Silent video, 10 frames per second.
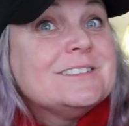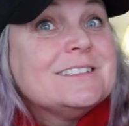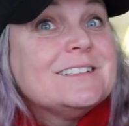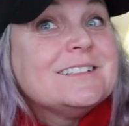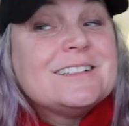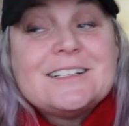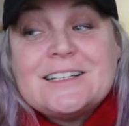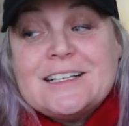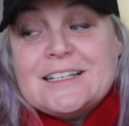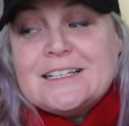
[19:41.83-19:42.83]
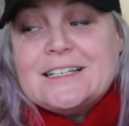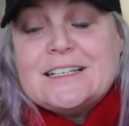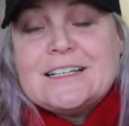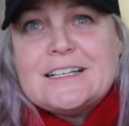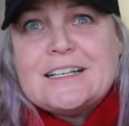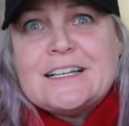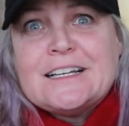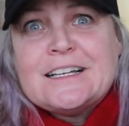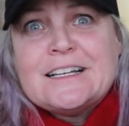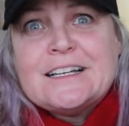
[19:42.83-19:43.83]

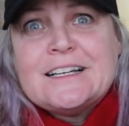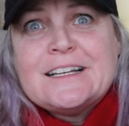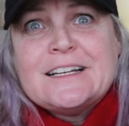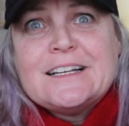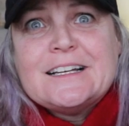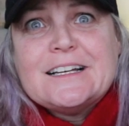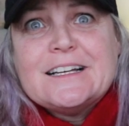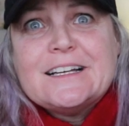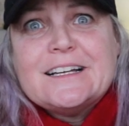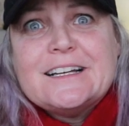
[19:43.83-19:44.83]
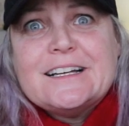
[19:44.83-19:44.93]
No one is speaking in this clip.